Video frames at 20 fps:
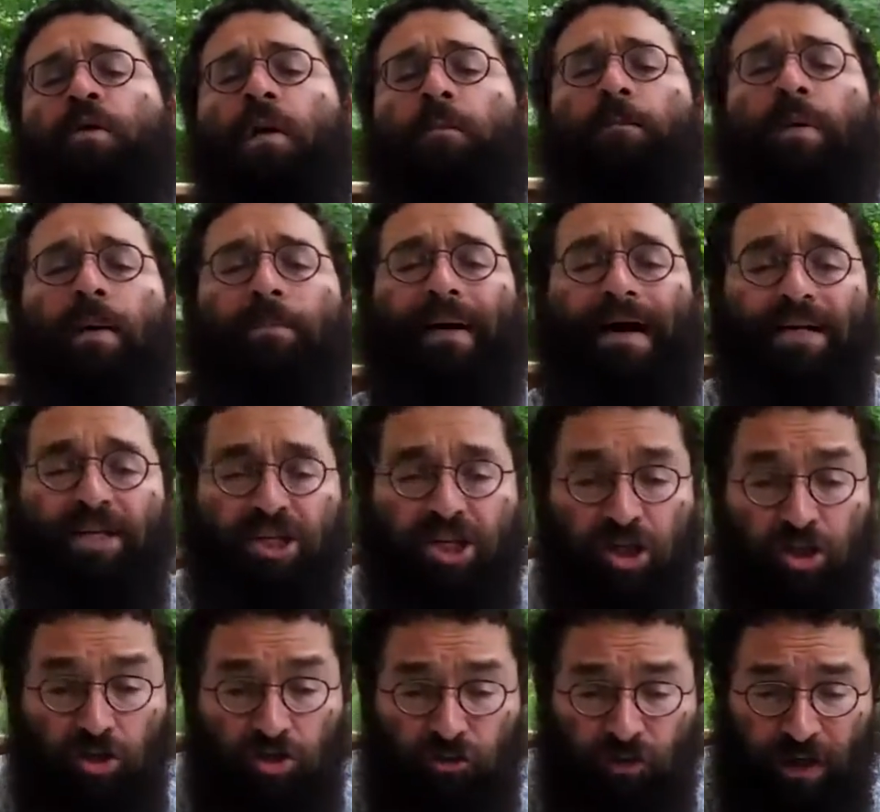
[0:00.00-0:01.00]
But my
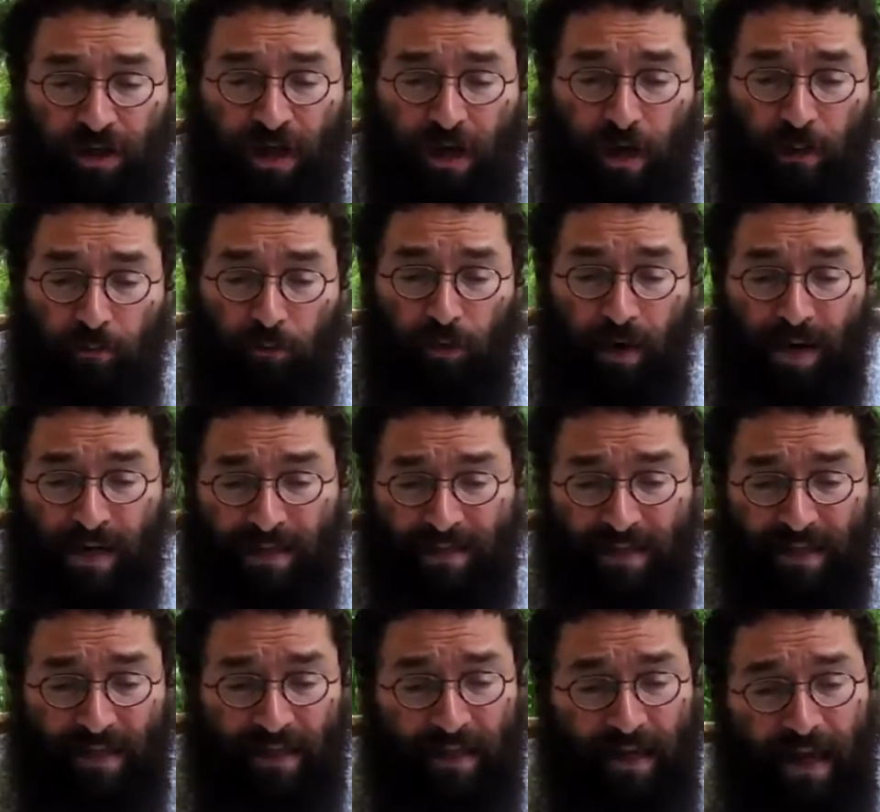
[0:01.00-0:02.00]
children that I'm
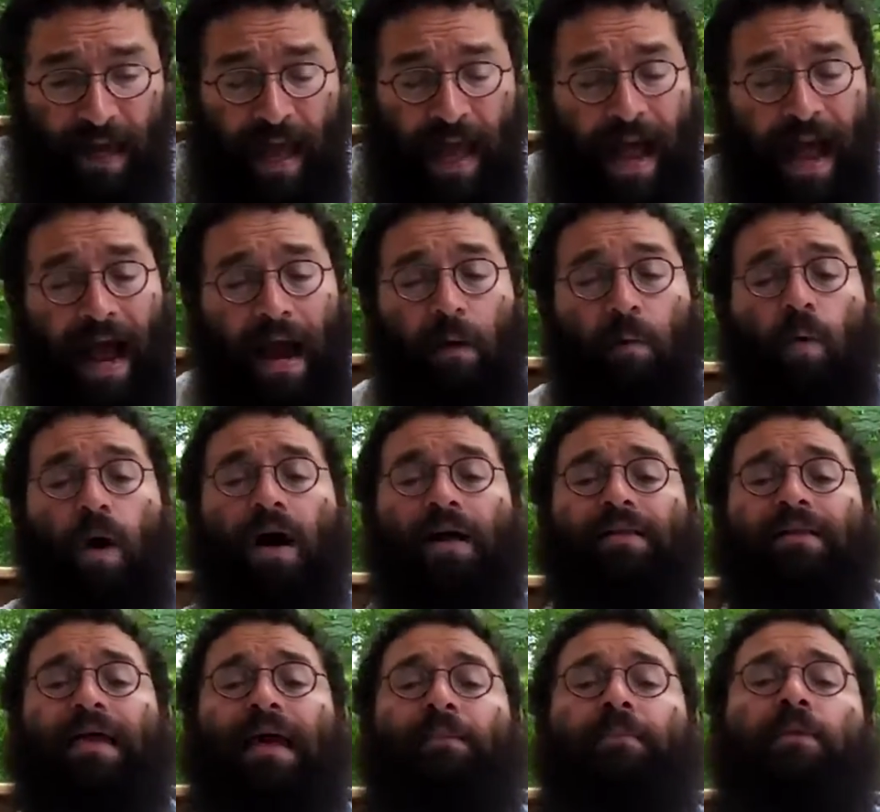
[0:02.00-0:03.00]
raising, I
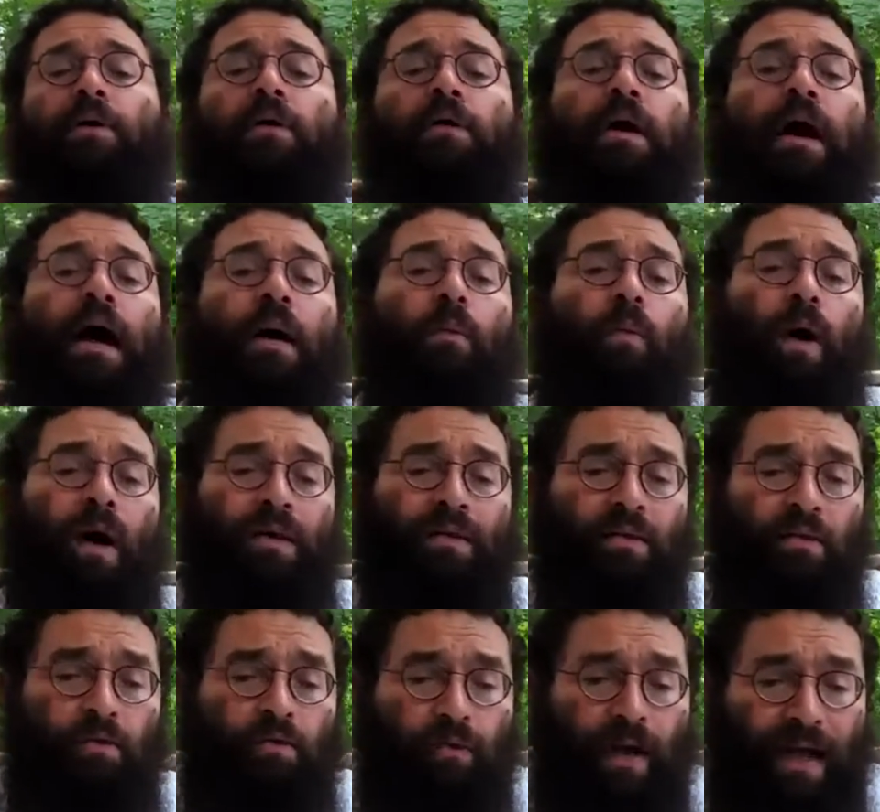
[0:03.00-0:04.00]
want
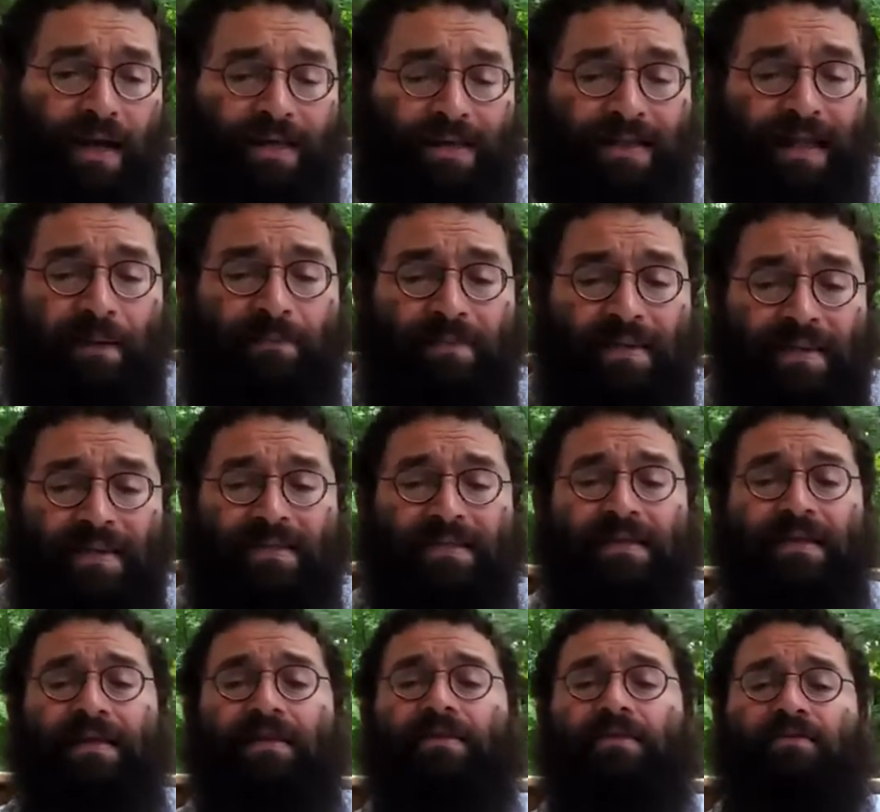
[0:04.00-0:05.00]
to raise them
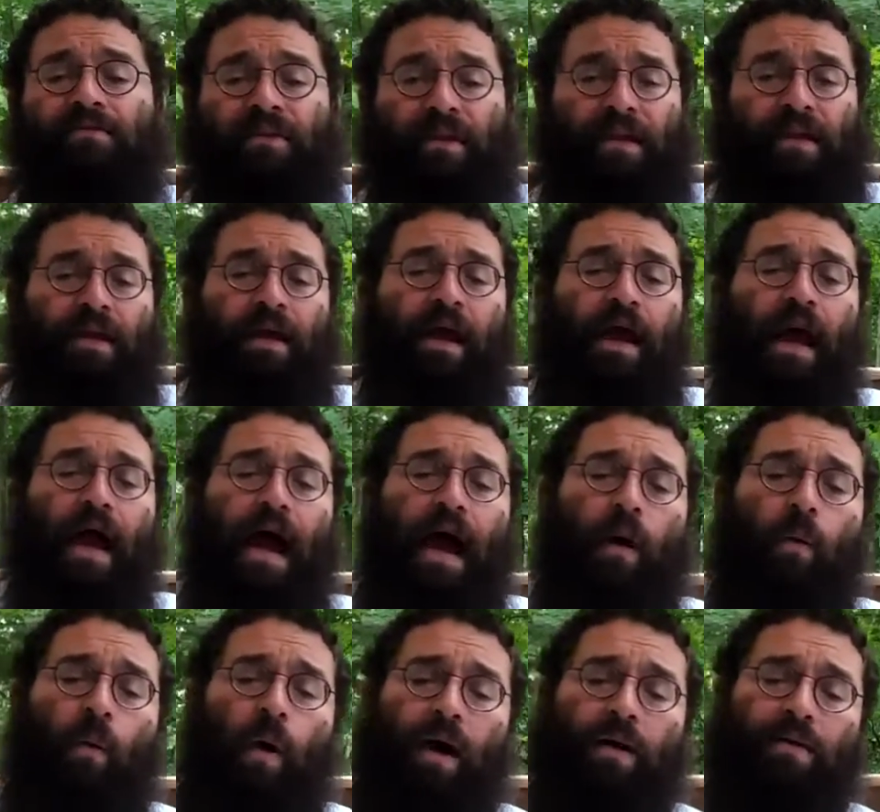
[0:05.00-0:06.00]
distinctively. I
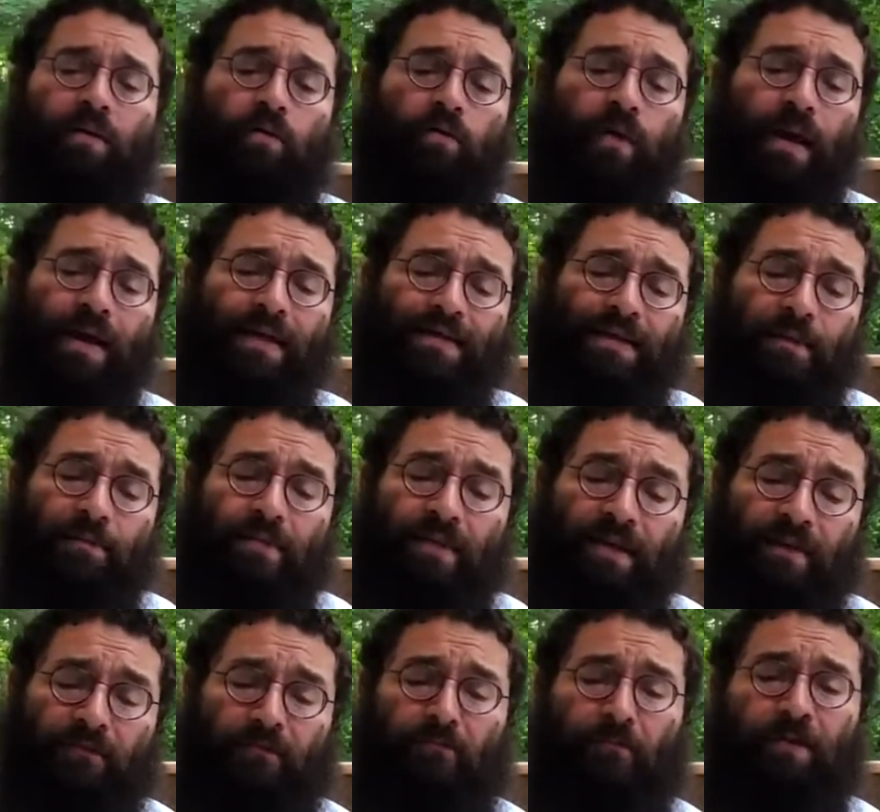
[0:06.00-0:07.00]
want to raise them
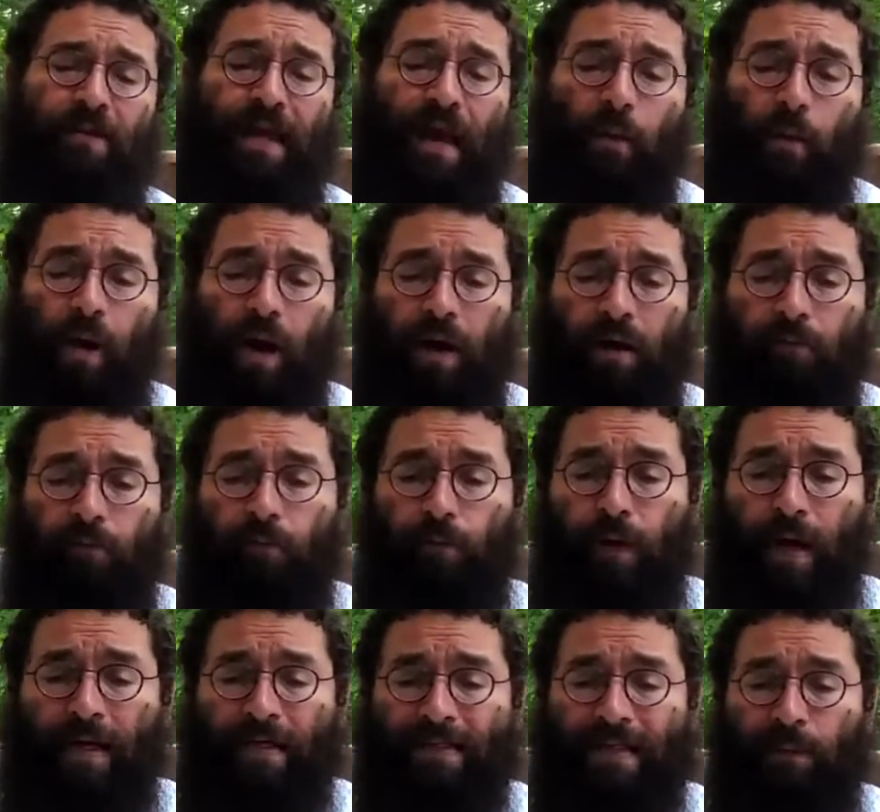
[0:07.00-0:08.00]
different. I want to
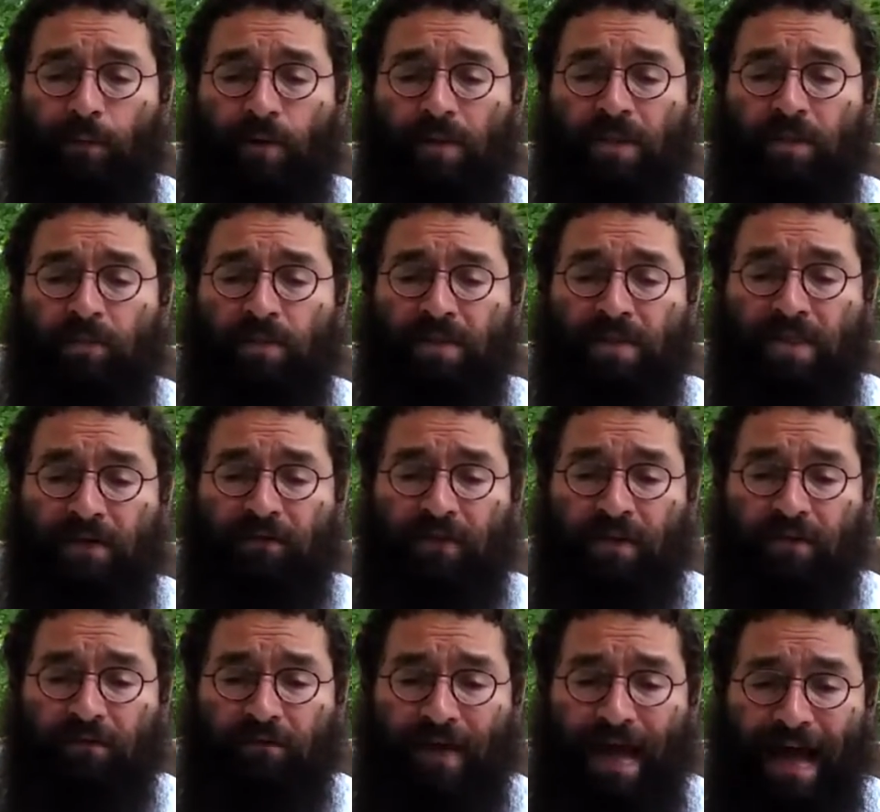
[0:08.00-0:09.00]
raise them with specific
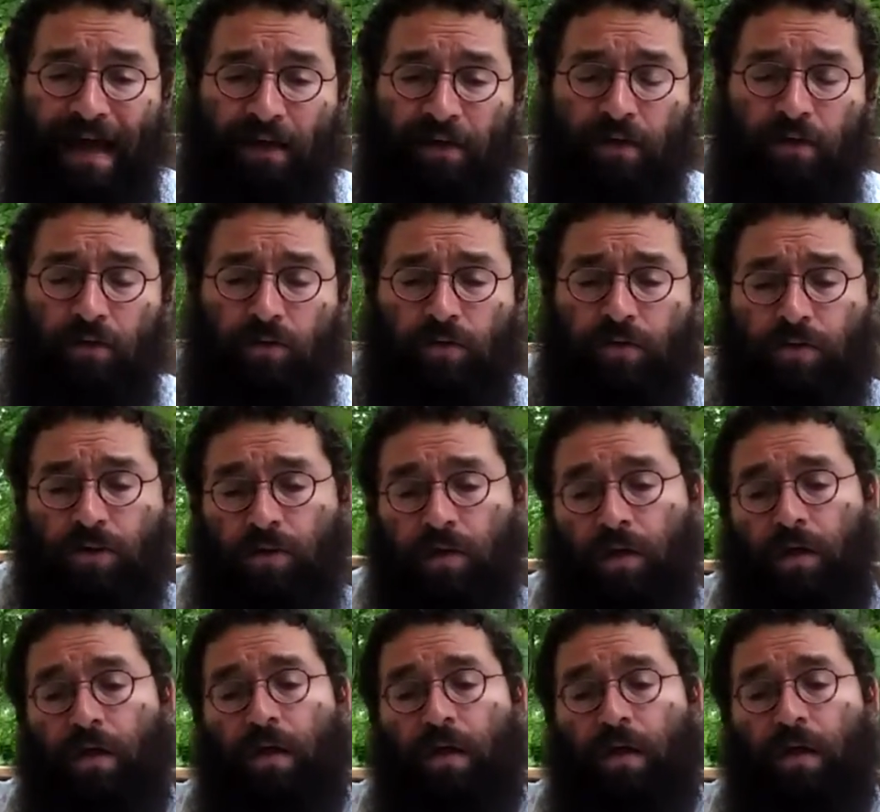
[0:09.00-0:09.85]
values.